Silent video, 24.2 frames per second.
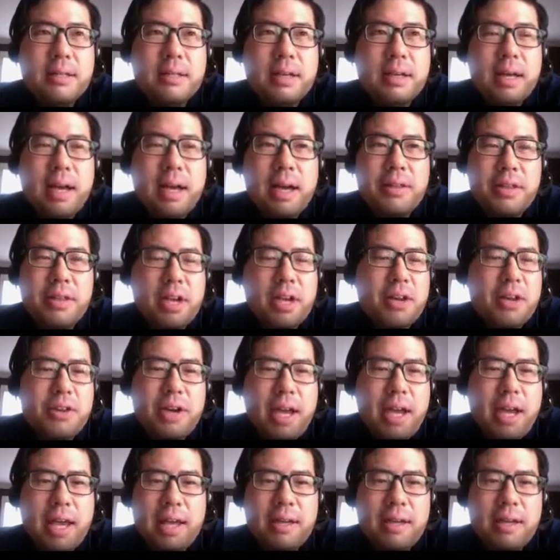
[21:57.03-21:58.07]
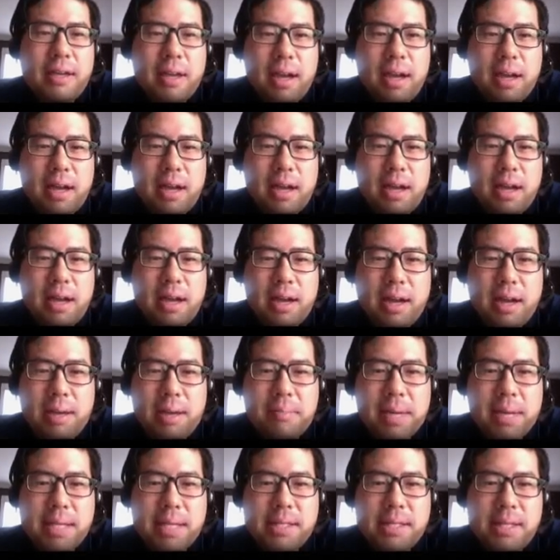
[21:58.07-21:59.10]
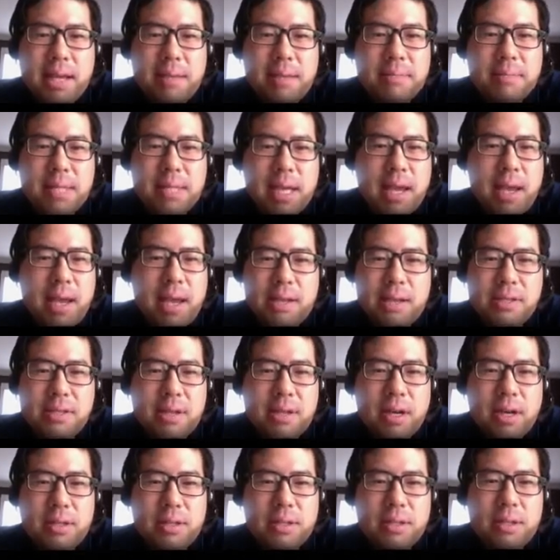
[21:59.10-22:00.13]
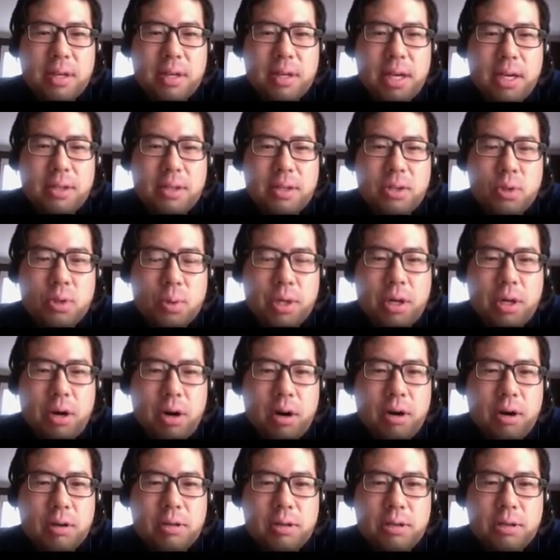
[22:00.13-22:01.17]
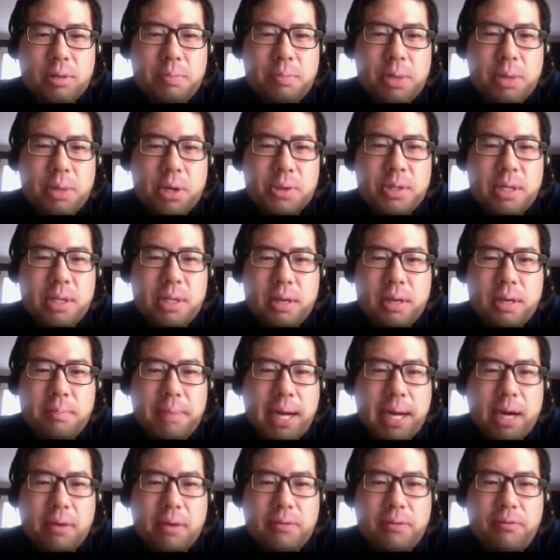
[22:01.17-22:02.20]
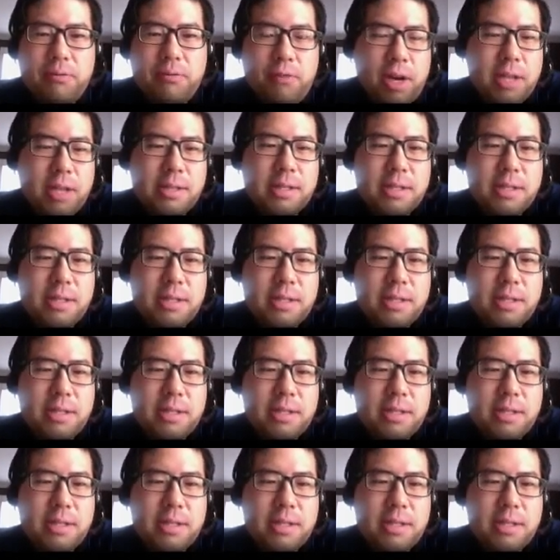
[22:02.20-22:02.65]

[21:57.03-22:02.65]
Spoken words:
on the other hand, on my same day, I saw a Twitter article posted about Francis